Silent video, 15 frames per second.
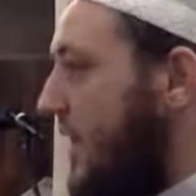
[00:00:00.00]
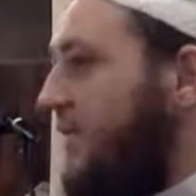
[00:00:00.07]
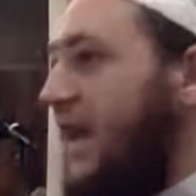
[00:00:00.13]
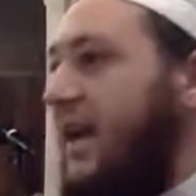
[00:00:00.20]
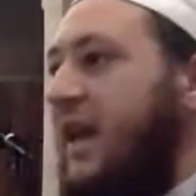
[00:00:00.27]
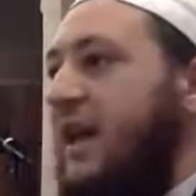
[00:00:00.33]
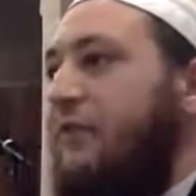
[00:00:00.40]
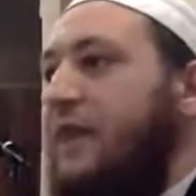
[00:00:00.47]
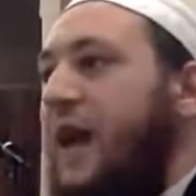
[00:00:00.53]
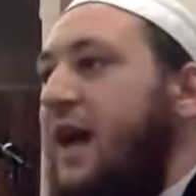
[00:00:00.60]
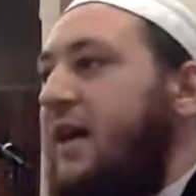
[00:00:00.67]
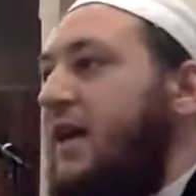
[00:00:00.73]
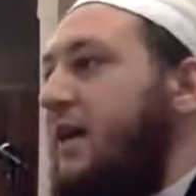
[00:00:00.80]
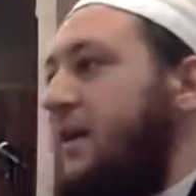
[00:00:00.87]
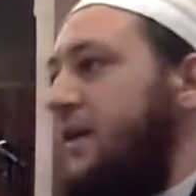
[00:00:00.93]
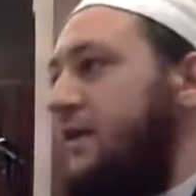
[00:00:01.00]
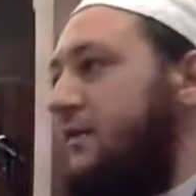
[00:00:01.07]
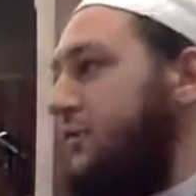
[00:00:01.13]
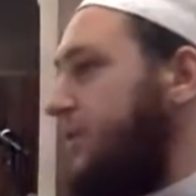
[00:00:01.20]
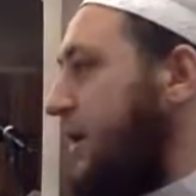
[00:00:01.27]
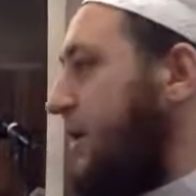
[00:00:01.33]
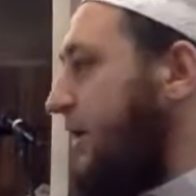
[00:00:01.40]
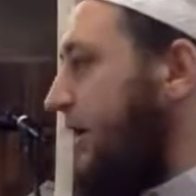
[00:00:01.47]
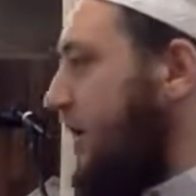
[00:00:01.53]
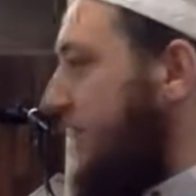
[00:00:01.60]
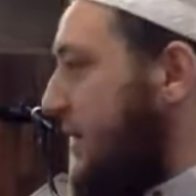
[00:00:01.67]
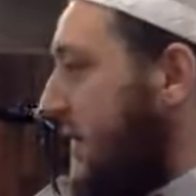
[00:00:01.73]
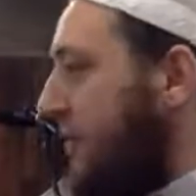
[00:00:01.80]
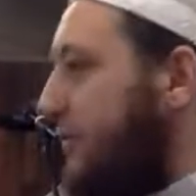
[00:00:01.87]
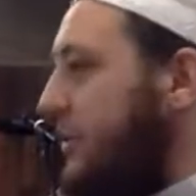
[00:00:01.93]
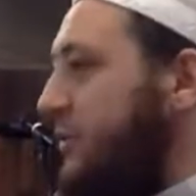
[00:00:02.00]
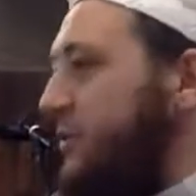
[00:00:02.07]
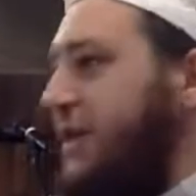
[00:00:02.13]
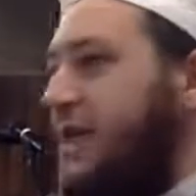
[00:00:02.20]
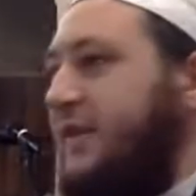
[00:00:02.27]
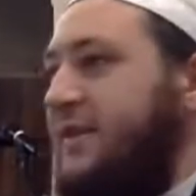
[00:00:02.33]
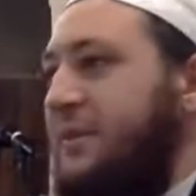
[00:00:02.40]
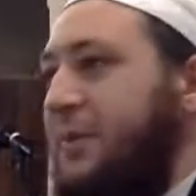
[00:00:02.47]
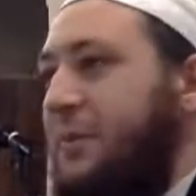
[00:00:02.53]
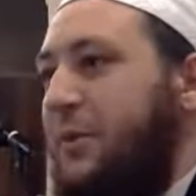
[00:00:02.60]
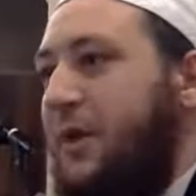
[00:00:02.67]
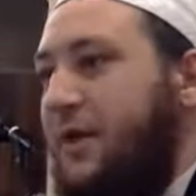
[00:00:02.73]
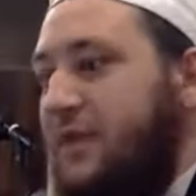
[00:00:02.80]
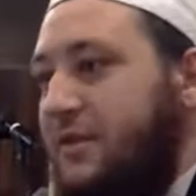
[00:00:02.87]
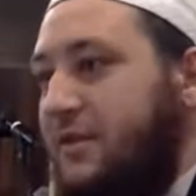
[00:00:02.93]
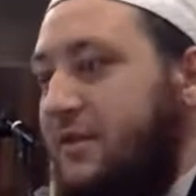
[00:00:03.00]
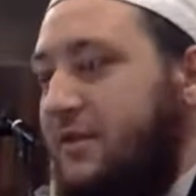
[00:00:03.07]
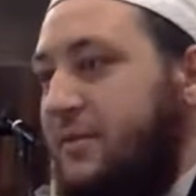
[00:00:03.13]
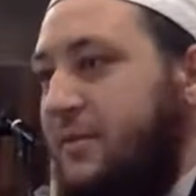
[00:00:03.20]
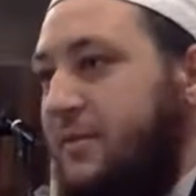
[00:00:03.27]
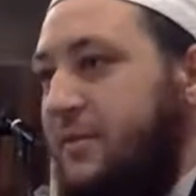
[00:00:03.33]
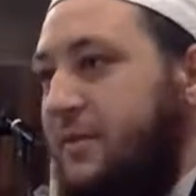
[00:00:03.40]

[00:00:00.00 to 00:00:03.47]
And they love the akhirah. Subhanallah. How can you win against the people like this?